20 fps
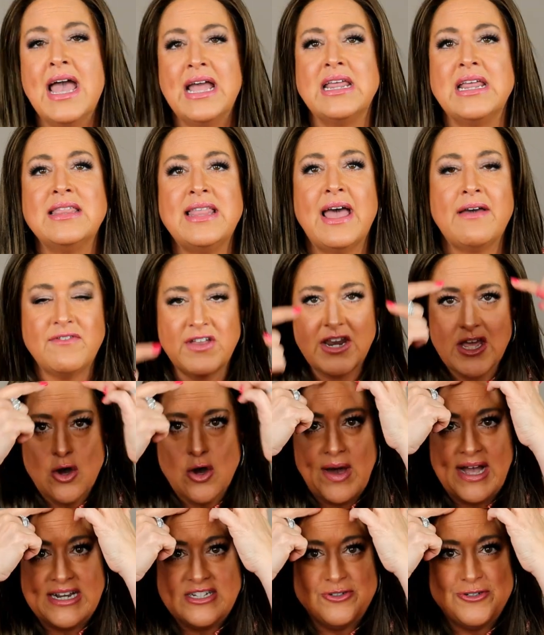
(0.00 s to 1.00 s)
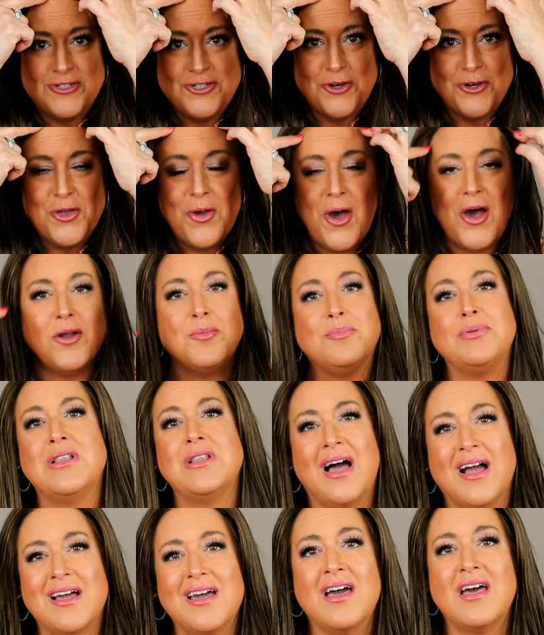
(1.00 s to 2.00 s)
And in that video, I do show you how to
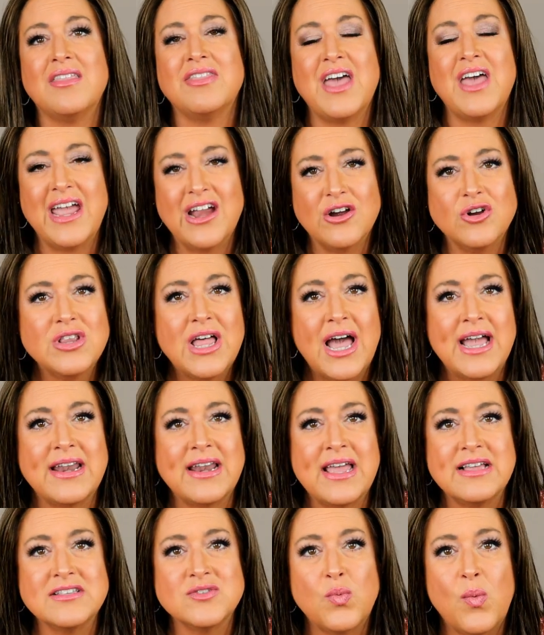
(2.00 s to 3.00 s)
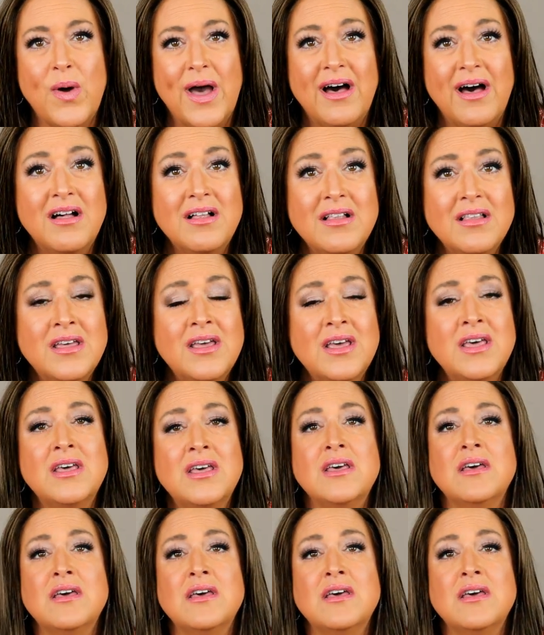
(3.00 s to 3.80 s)
pluck the hairline as well